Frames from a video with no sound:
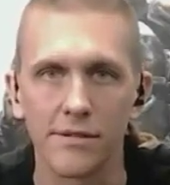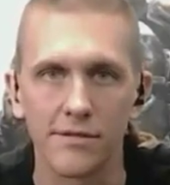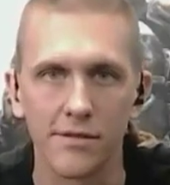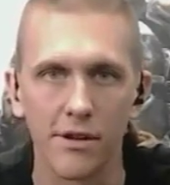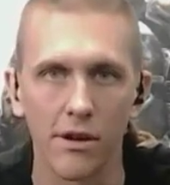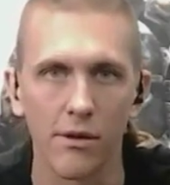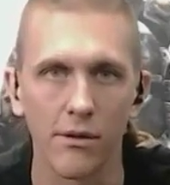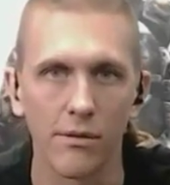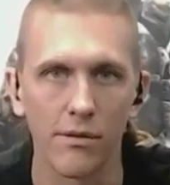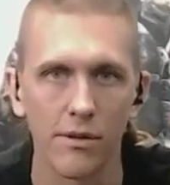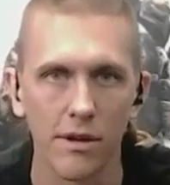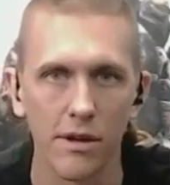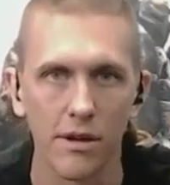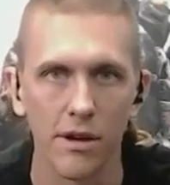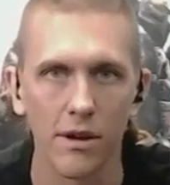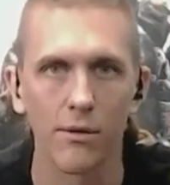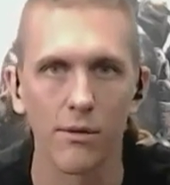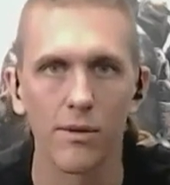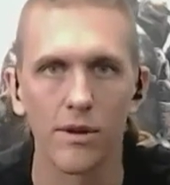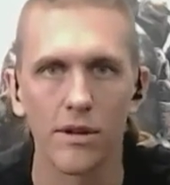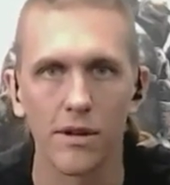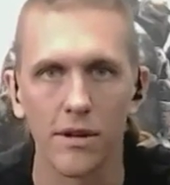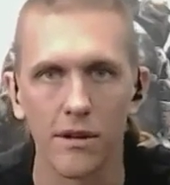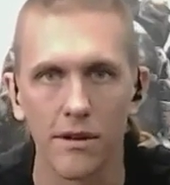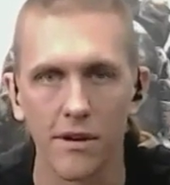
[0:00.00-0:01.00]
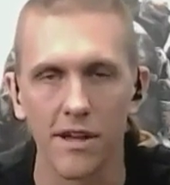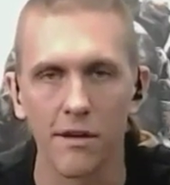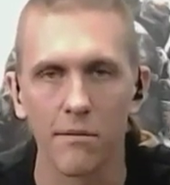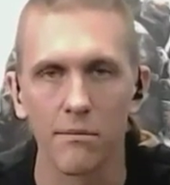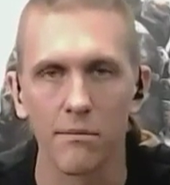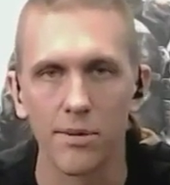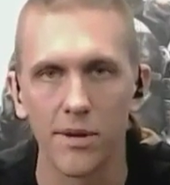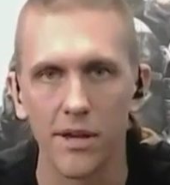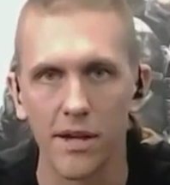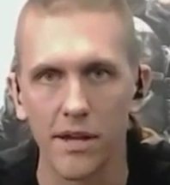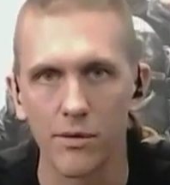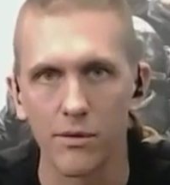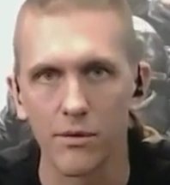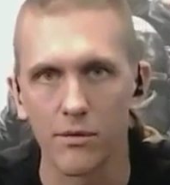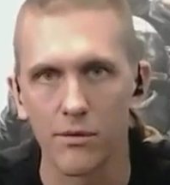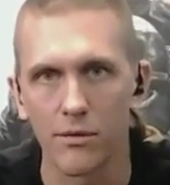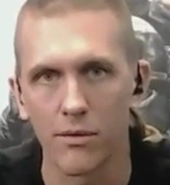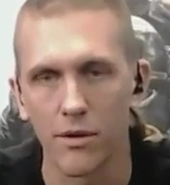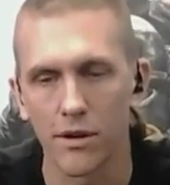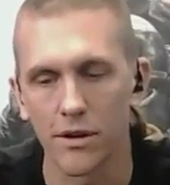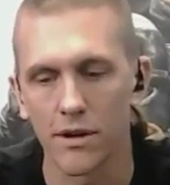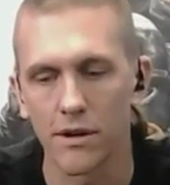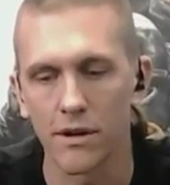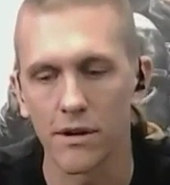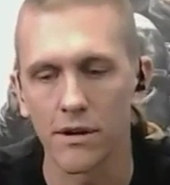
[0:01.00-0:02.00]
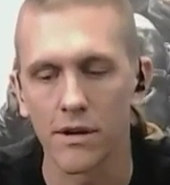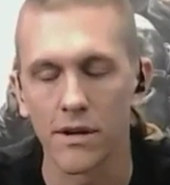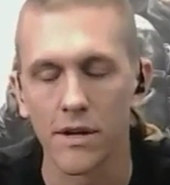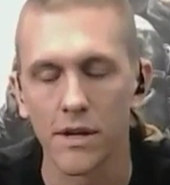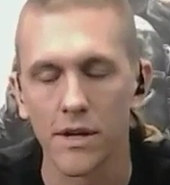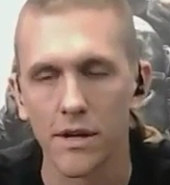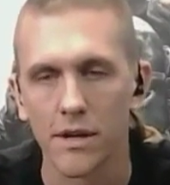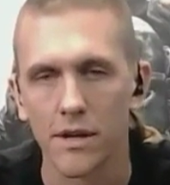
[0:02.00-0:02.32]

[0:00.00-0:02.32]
So, when you're EMP'd while you're,